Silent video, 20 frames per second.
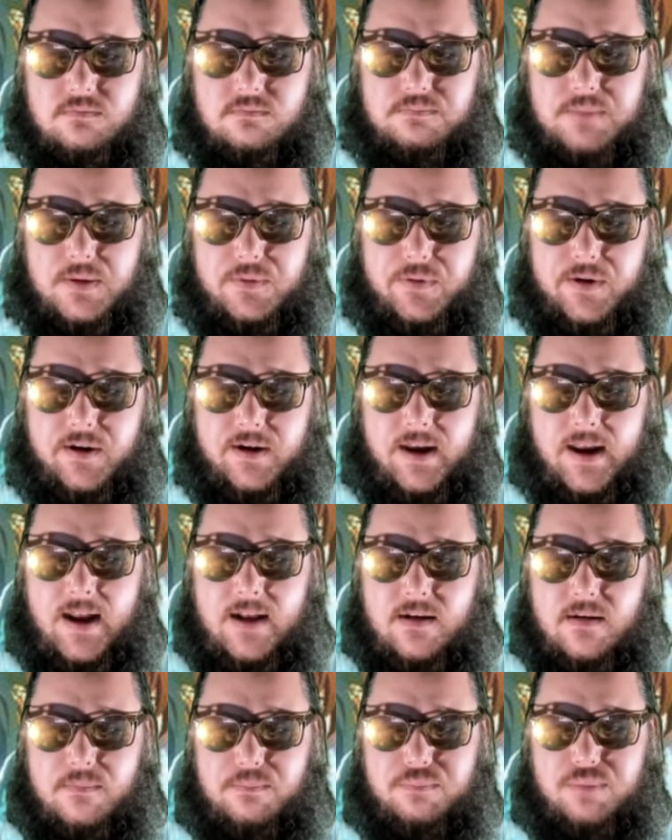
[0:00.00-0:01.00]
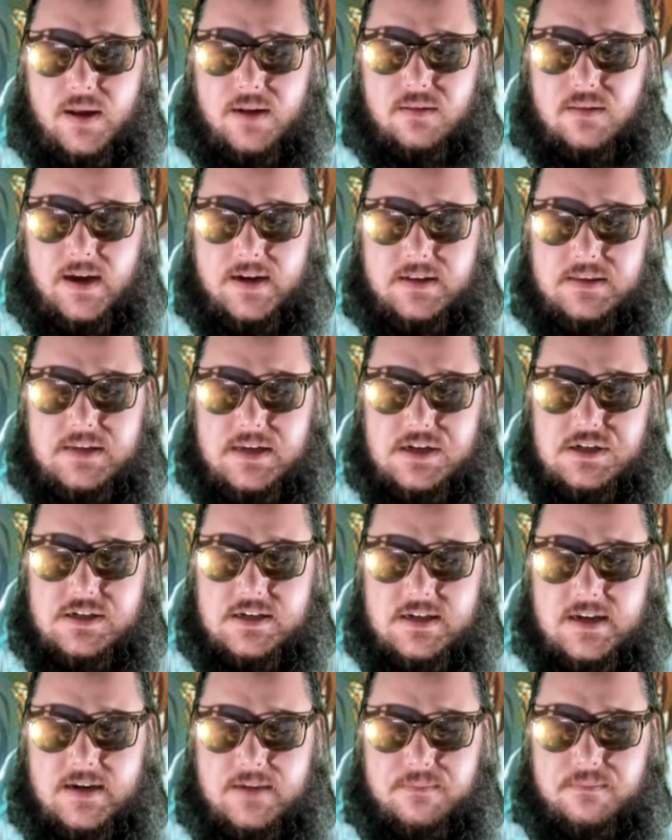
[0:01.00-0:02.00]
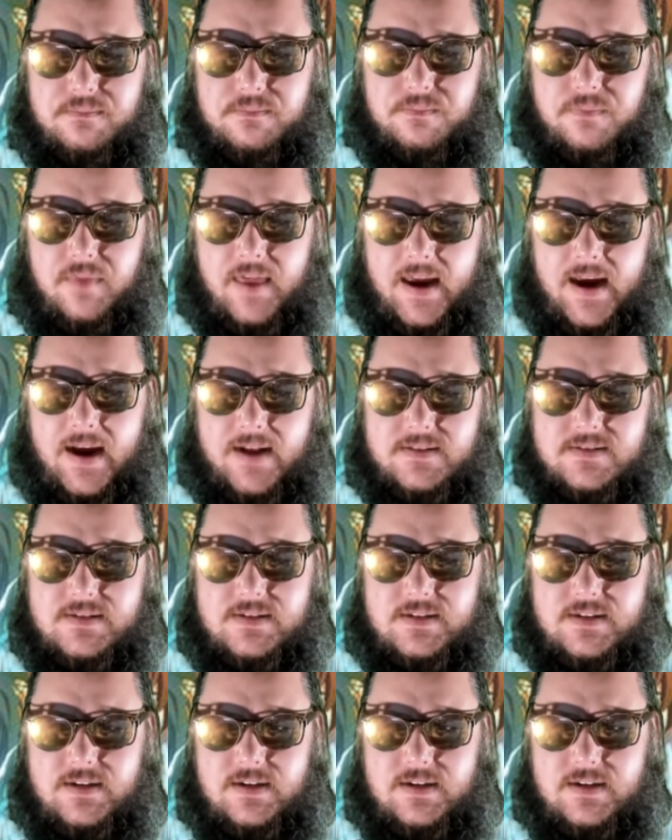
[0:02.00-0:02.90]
But we already had a plotline teaching him that.